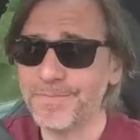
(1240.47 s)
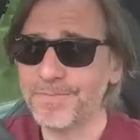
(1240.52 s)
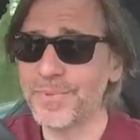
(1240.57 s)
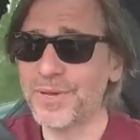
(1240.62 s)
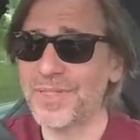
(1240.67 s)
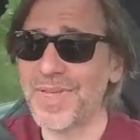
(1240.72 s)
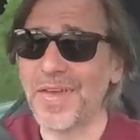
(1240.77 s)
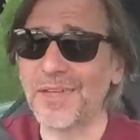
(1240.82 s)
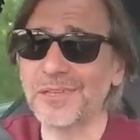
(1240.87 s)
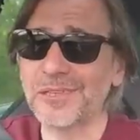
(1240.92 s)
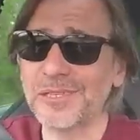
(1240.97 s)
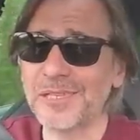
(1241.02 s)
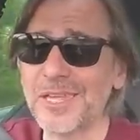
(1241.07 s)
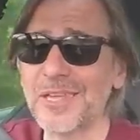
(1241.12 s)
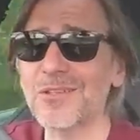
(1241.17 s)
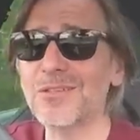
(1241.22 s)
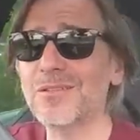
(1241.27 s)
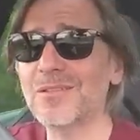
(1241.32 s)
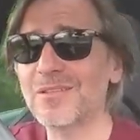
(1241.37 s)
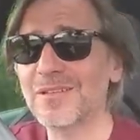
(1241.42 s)
but that
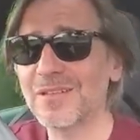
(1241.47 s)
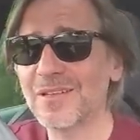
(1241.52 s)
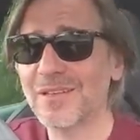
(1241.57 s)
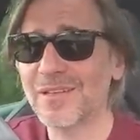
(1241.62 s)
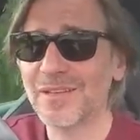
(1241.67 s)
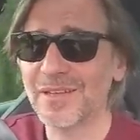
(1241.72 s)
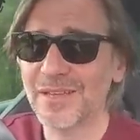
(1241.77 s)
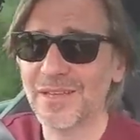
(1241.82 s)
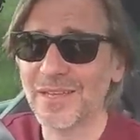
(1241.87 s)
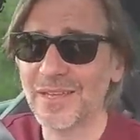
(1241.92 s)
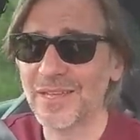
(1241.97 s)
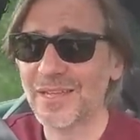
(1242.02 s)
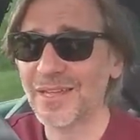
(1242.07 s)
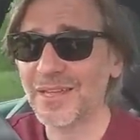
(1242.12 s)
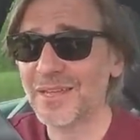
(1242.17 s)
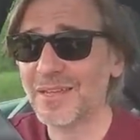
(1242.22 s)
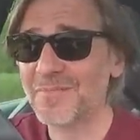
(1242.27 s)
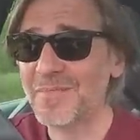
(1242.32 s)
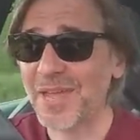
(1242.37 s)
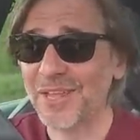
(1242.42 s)
still
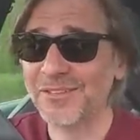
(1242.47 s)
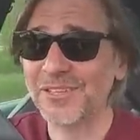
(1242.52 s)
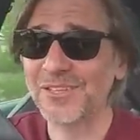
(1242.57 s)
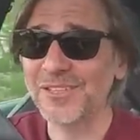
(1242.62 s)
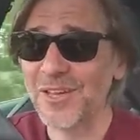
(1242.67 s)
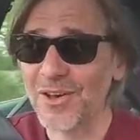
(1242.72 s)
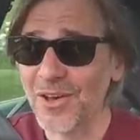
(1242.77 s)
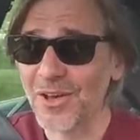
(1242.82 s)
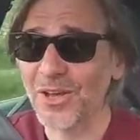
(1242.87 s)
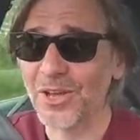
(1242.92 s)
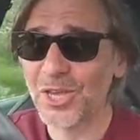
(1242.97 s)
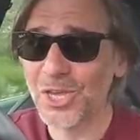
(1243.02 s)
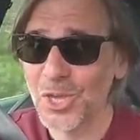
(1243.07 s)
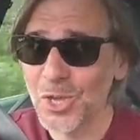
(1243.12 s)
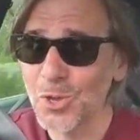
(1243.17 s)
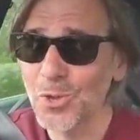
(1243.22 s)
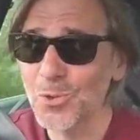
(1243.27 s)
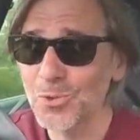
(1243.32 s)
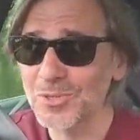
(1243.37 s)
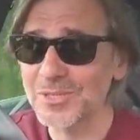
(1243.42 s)
makes this car
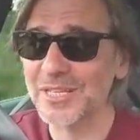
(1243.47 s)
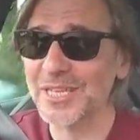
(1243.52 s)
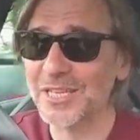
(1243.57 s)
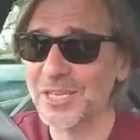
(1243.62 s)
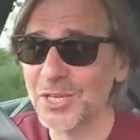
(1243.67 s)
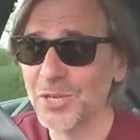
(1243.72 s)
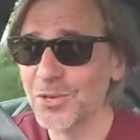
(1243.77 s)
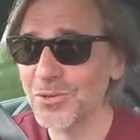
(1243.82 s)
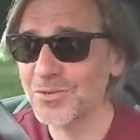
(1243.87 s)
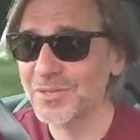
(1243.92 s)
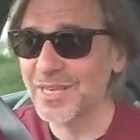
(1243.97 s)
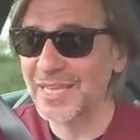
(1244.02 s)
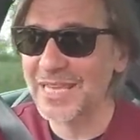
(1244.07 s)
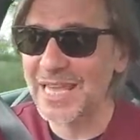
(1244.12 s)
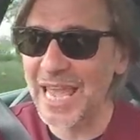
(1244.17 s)
hugely, hugely